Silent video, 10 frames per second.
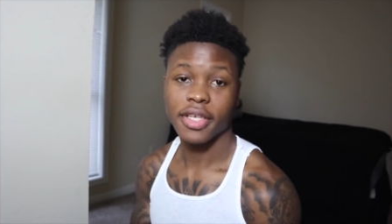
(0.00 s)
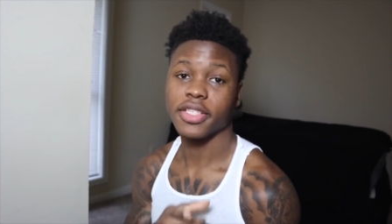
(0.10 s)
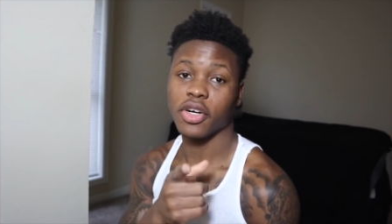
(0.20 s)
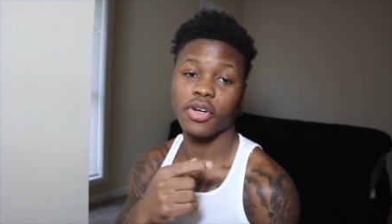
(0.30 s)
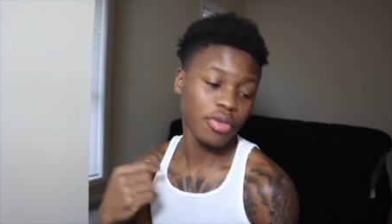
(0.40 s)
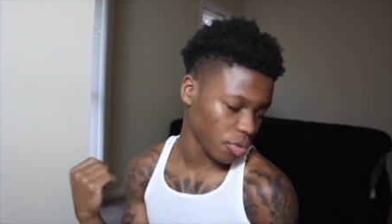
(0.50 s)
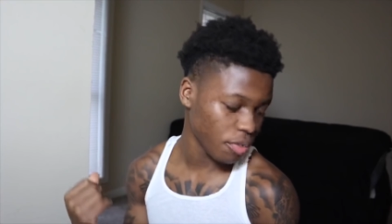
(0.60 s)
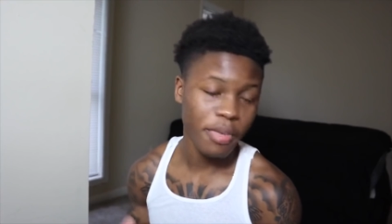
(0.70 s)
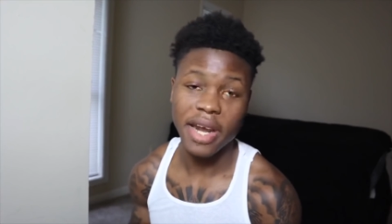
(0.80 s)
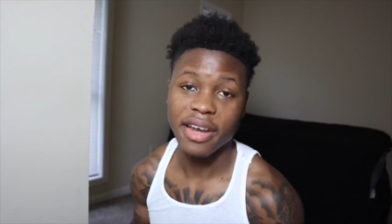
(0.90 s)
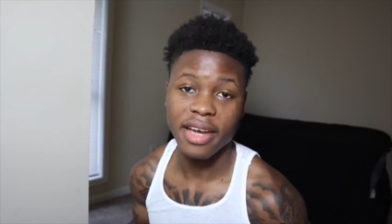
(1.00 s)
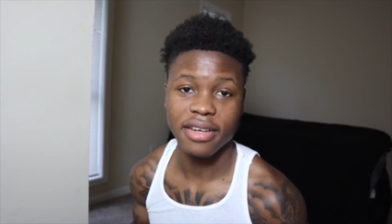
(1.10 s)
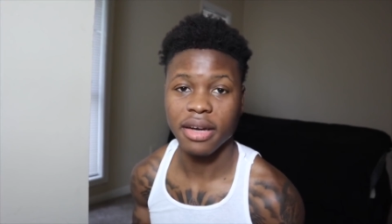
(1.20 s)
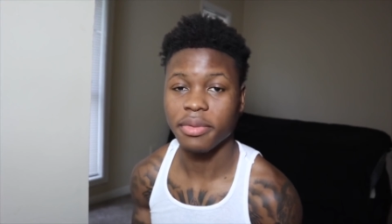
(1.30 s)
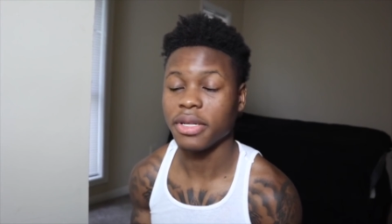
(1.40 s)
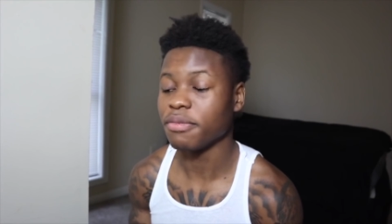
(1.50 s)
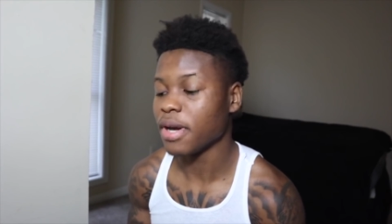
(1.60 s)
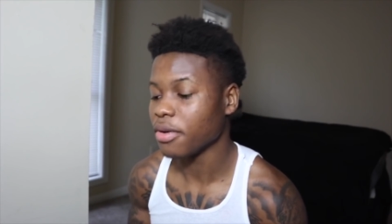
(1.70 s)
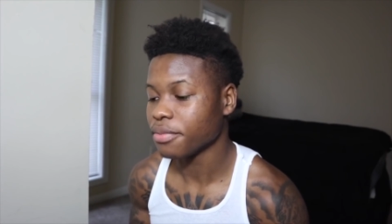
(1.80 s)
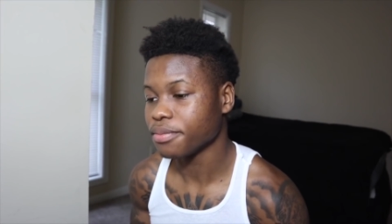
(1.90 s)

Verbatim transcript: So, about to knock a couple of them out.